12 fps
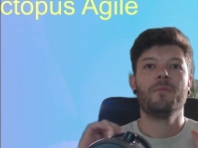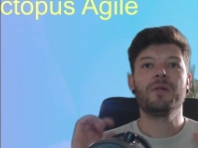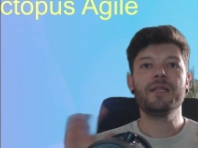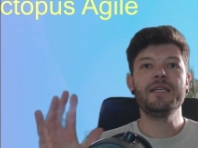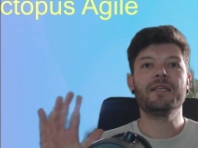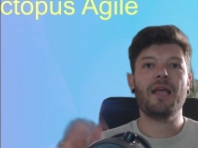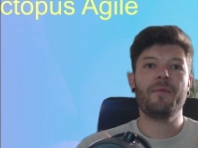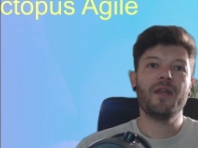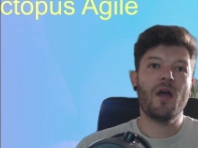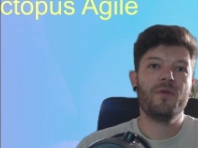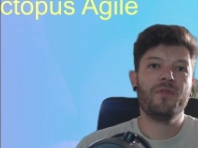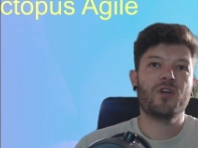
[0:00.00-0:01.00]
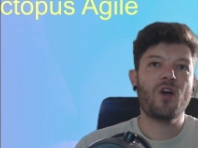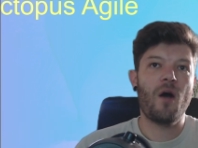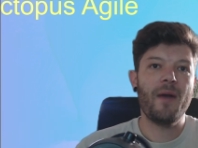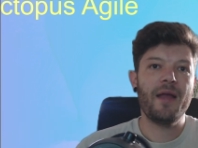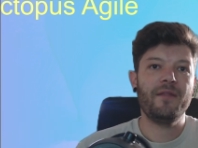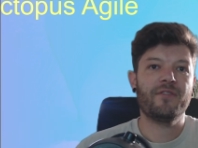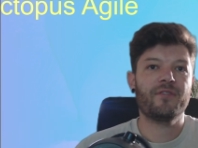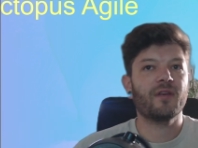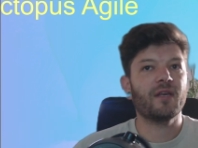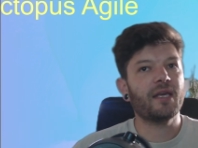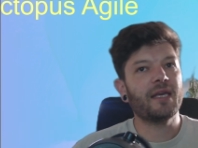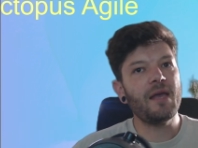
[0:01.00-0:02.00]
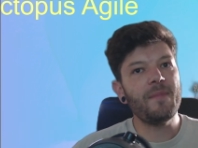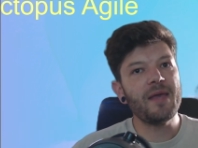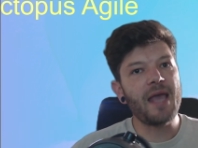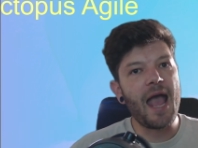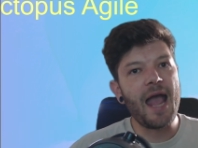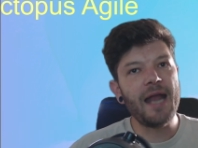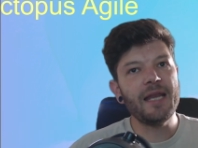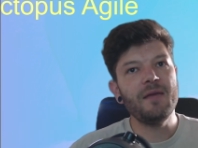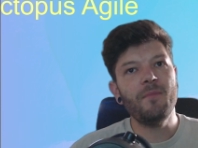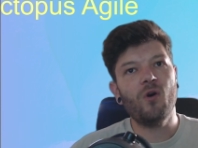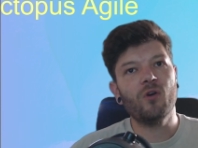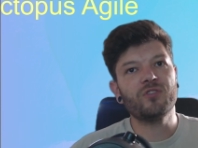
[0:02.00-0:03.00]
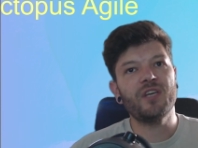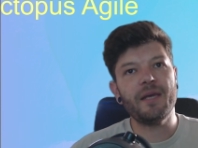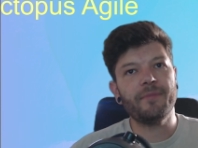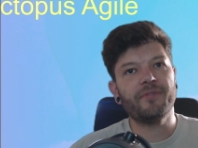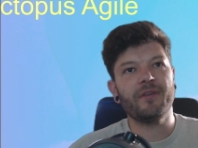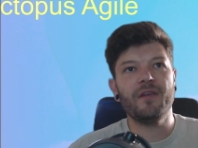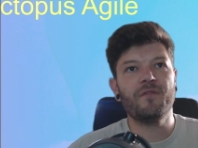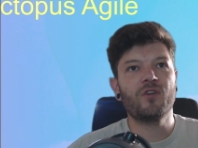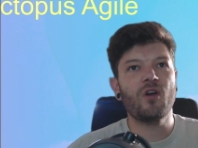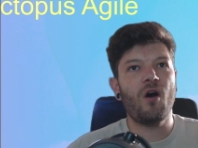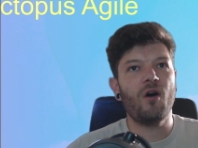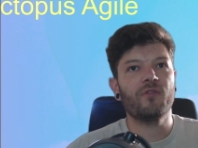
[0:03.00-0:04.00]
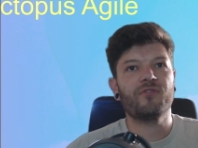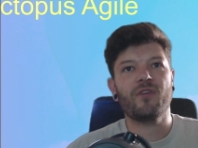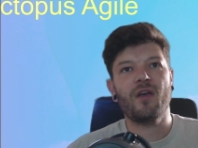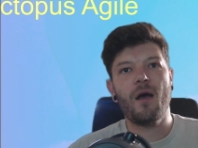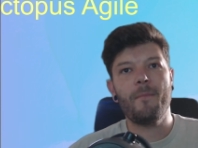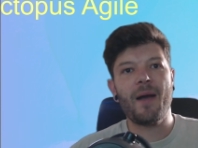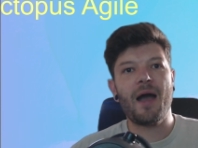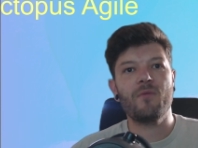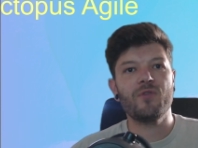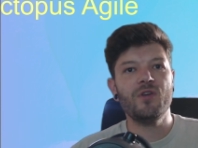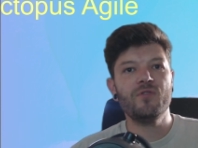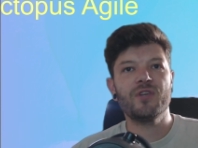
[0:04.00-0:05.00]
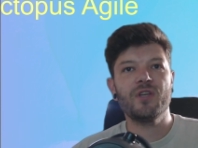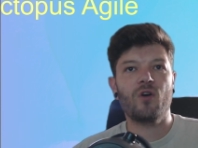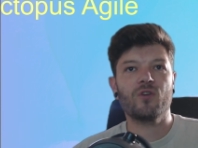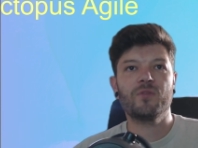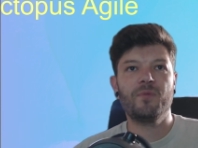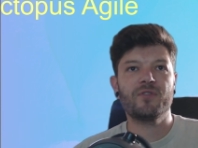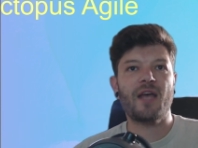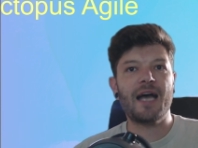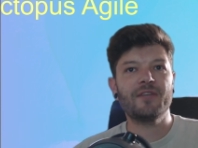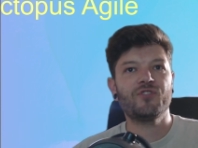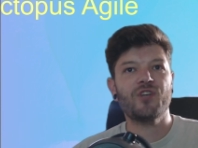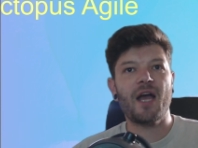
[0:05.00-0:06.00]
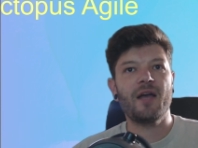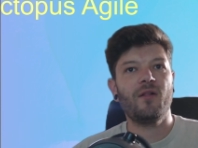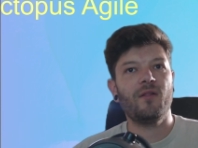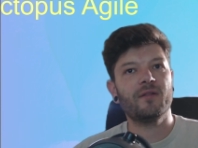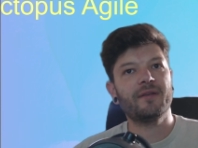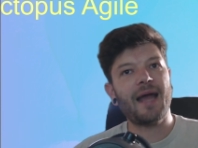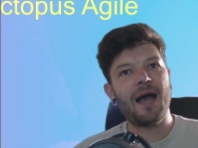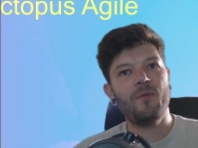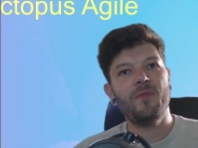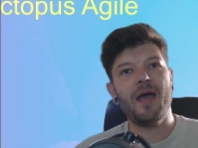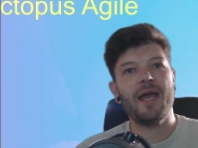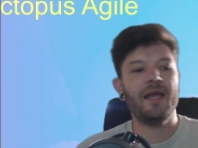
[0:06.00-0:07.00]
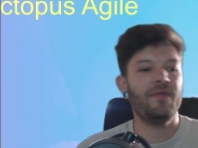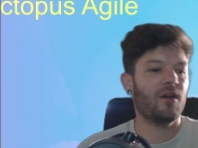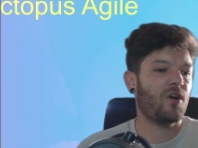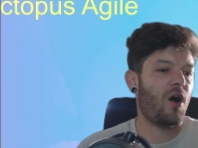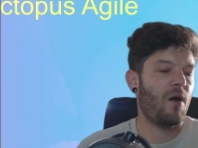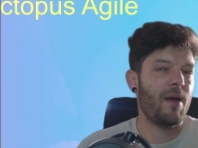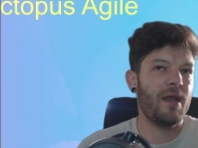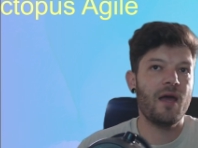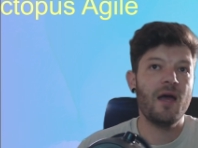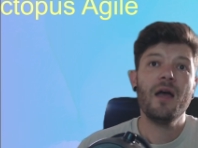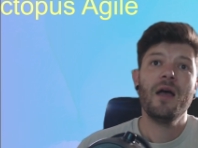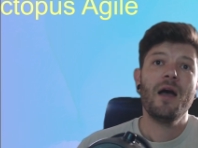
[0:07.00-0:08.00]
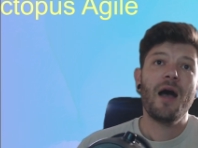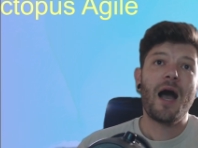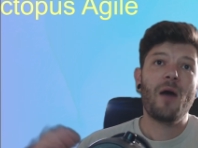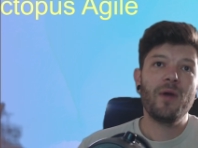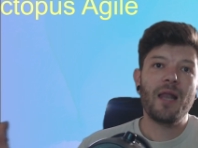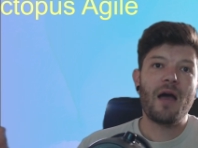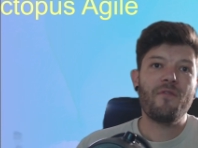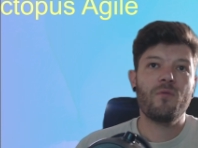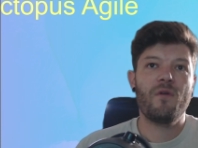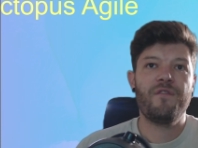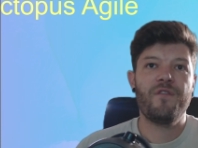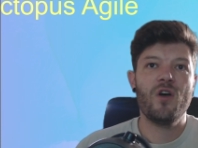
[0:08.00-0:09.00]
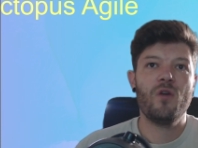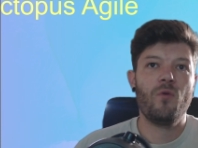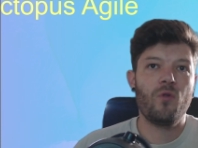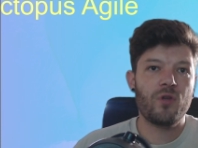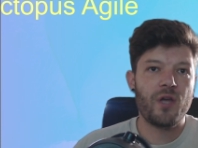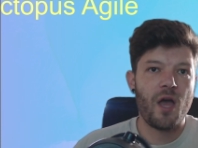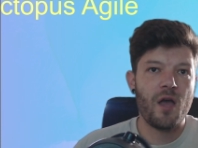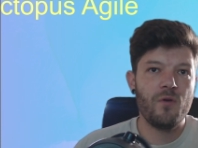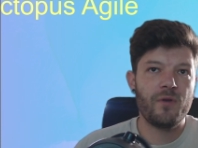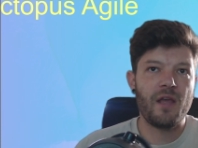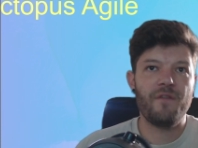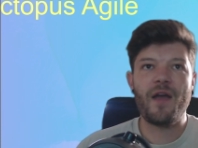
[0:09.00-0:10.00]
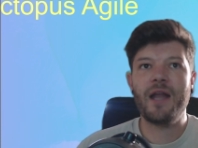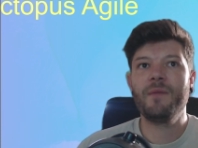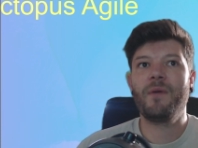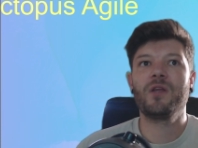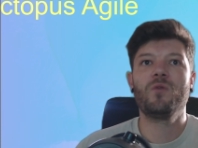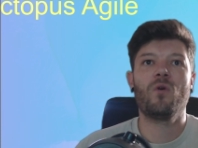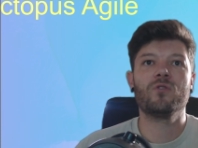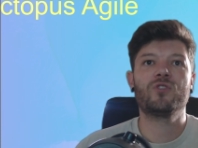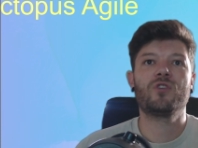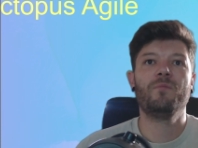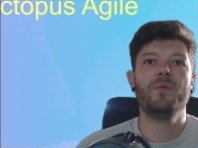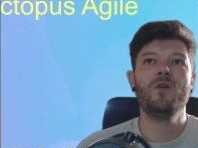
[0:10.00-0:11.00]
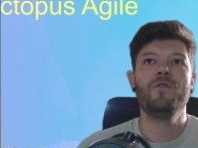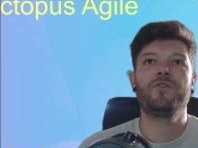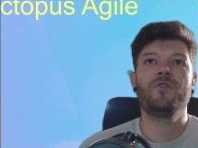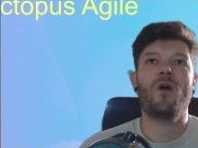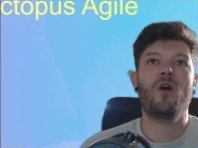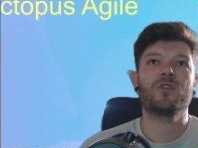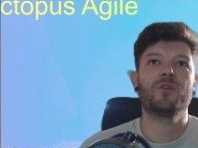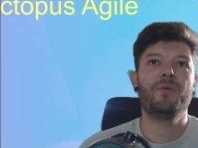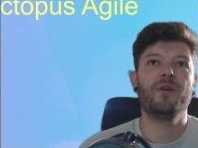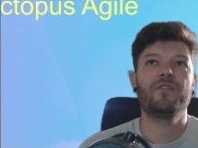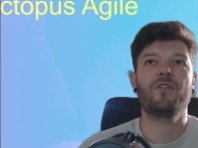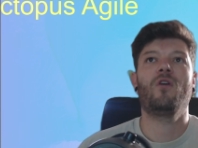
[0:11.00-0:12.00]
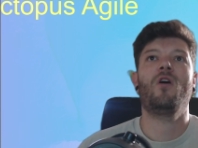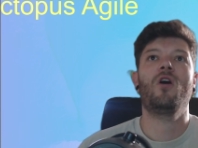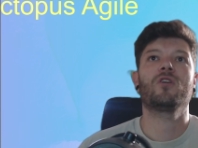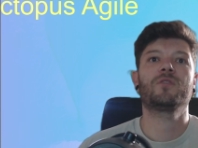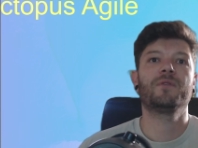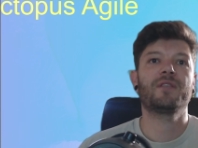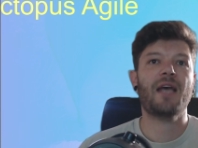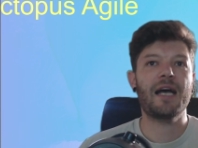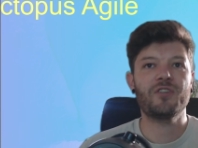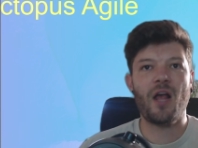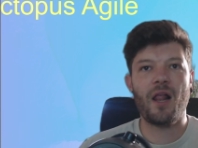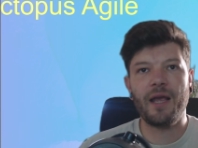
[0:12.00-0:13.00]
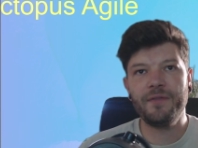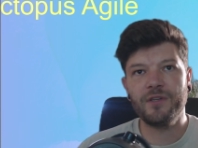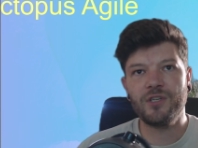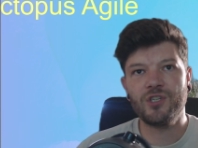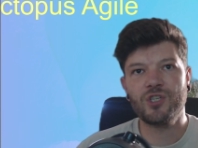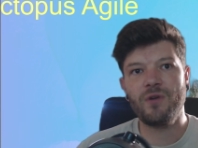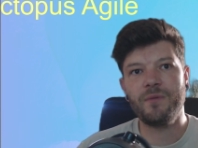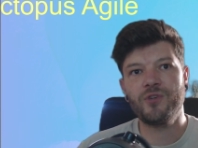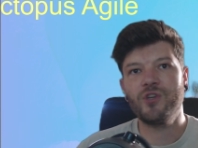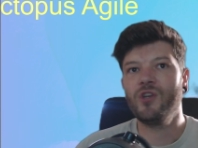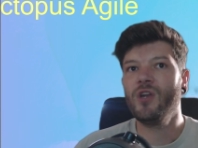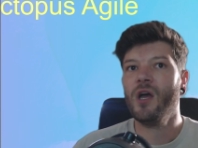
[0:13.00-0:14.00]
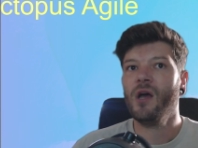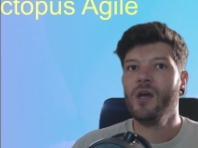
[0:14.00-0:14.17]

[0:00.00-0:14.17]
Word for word: Please let me know in the comments. Give me any more tips that you've got about using Octopus Agile down there in the comment. I will have a referral code if anybody wants to move to Octopus or Octopus Agile in the description.